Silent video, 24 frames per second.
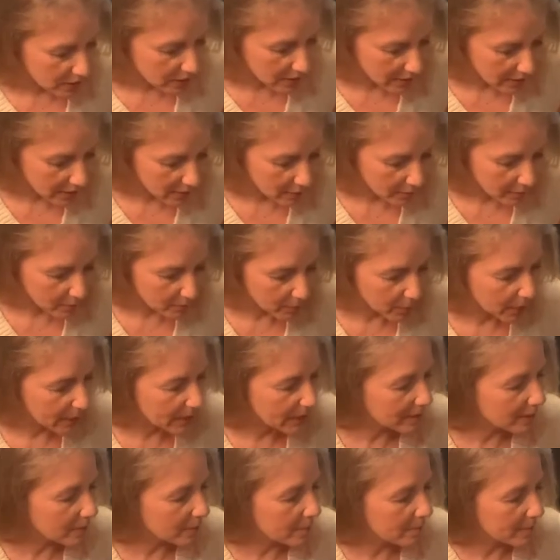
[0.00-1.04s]
going to be
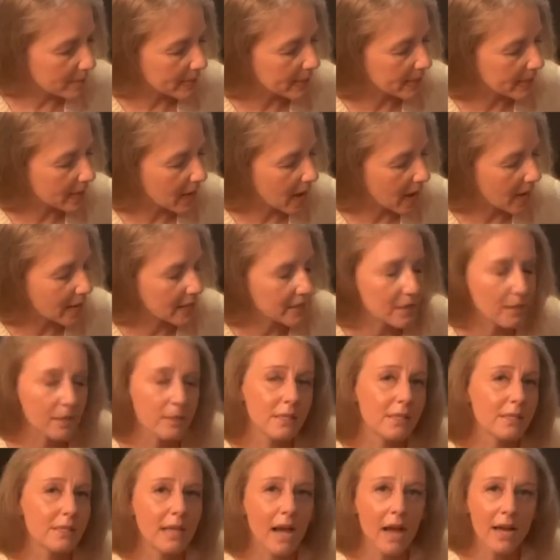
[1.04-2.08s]
putting the meat
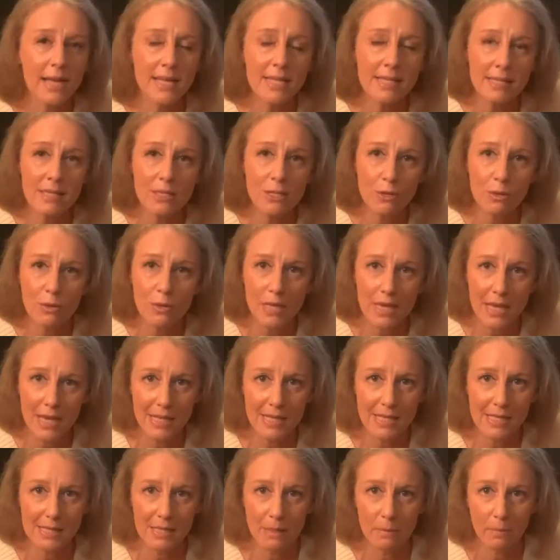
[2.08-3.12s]
into the
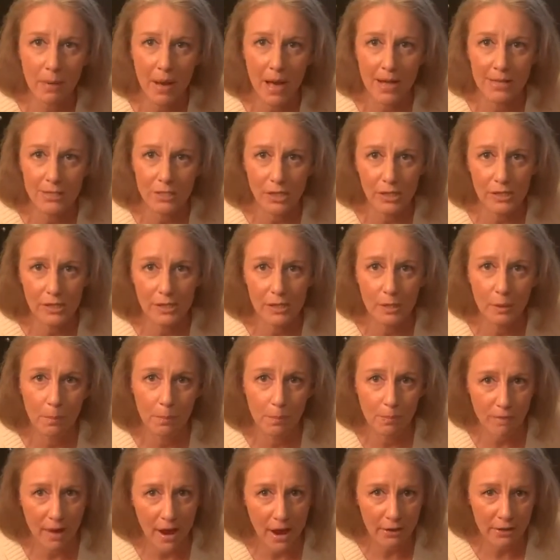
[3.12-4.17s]
Instant Pot just to
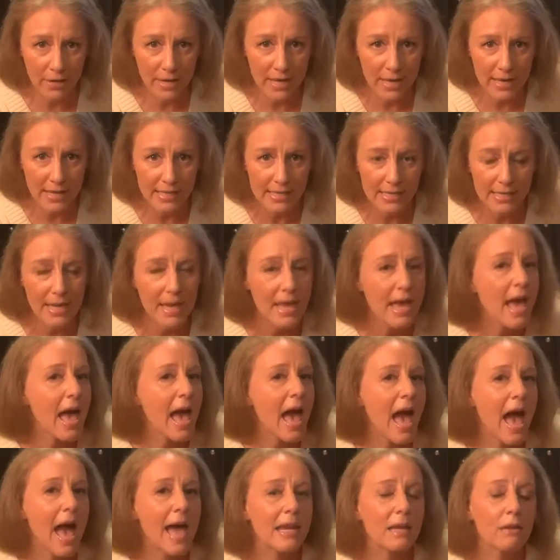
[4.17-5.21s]
brown it.
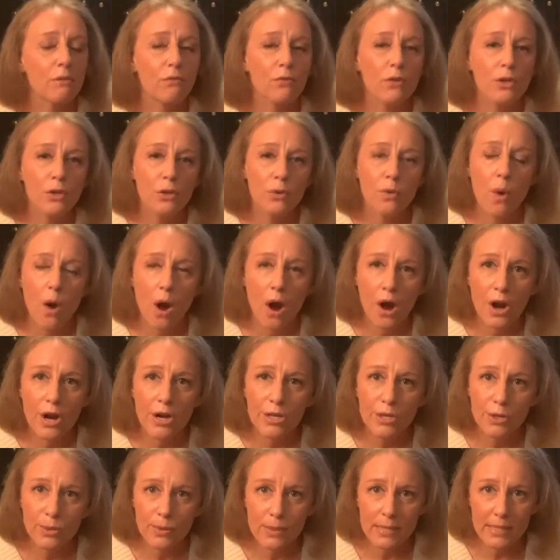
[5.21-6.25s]
And if you are
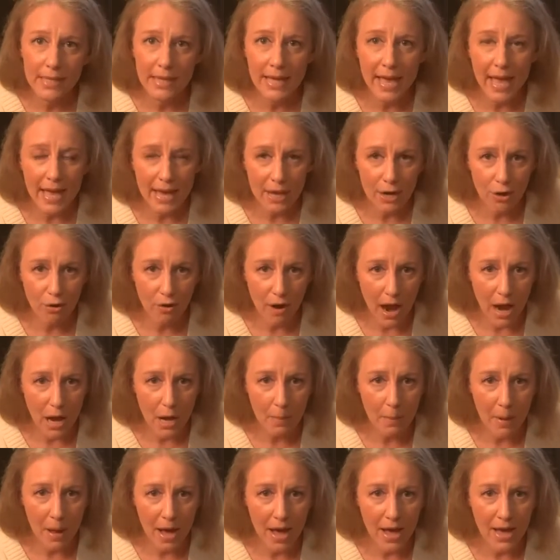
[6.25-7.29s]
using a crock
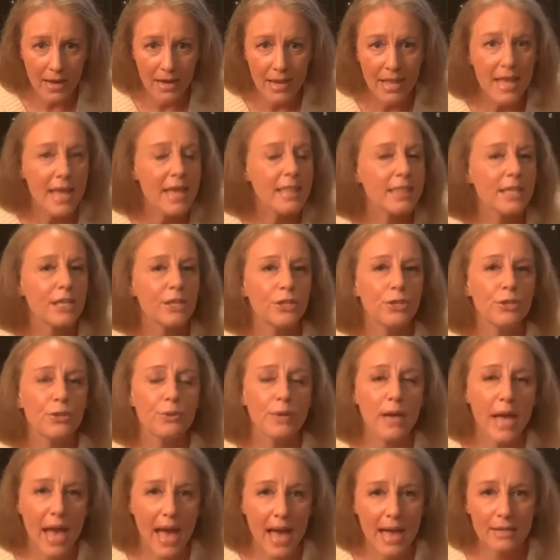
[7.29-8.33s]
pot, then you
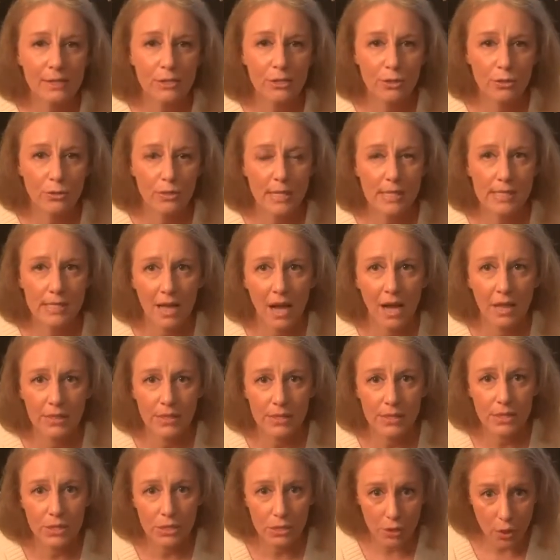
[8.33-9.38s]
can do this on the
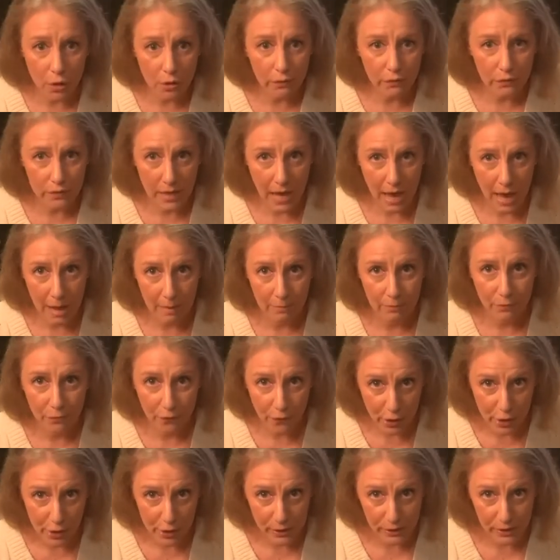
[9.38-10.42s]
stovetop
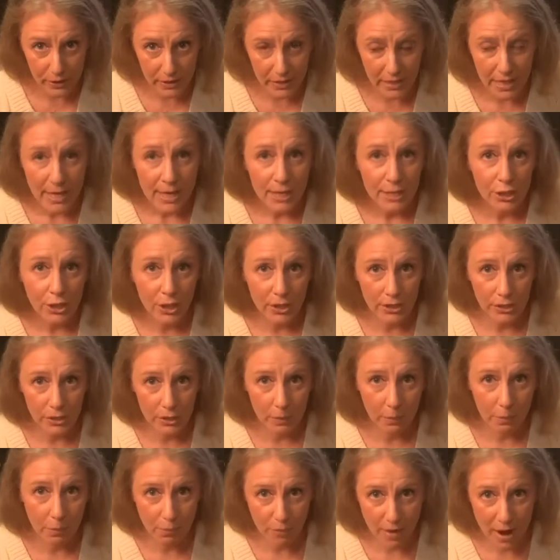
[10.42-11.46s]
first, just to
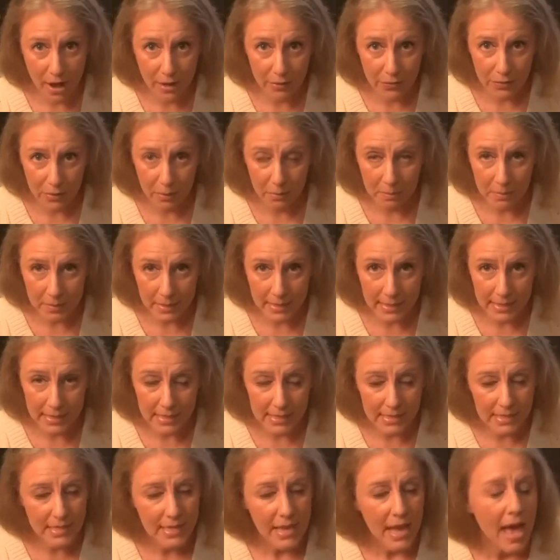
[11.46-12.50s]
brown the
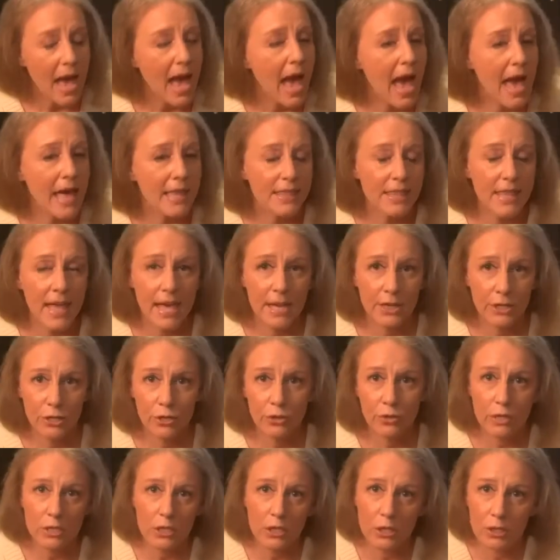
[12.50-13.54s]
meat, and then you
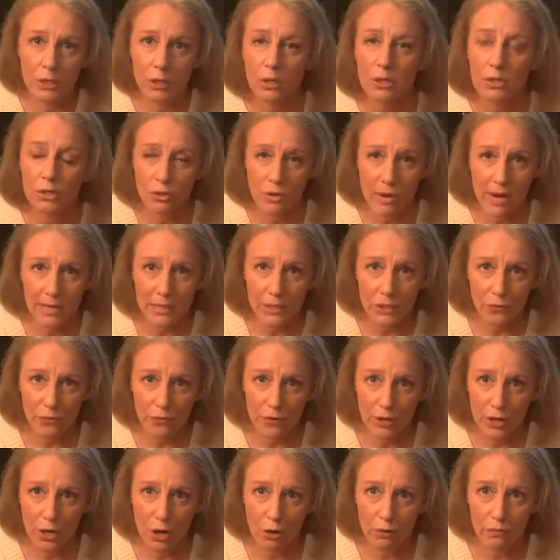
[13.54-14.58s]
can just transfer
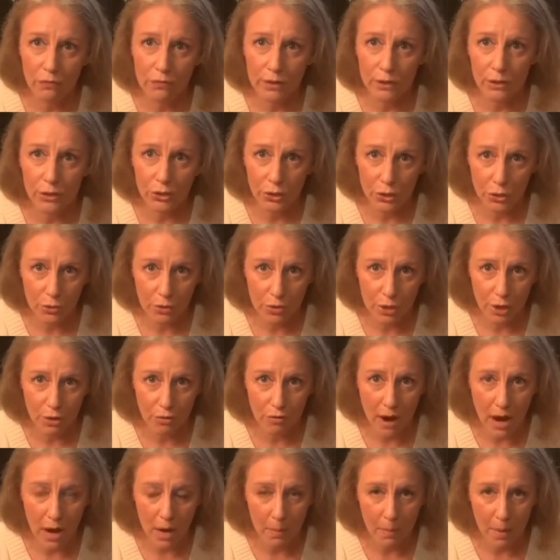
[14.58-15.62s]
it over to the
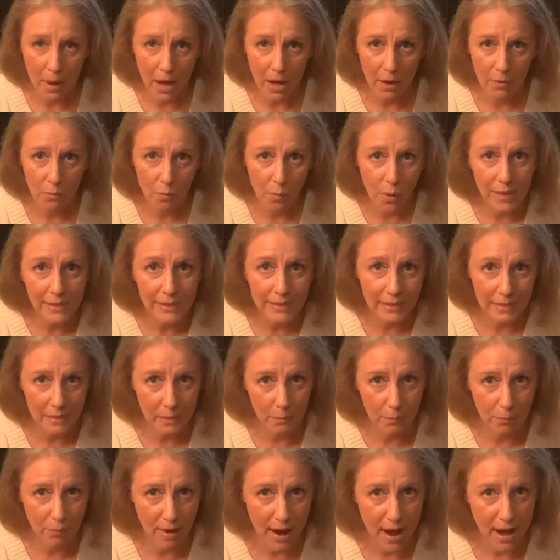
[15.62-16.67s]
crock pot once it's
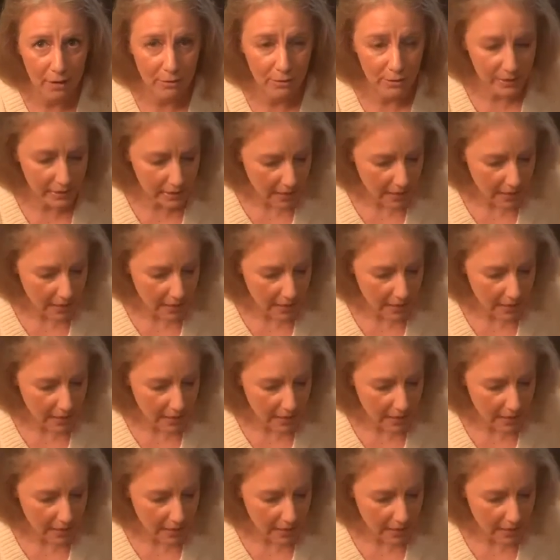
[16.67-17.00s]
browned.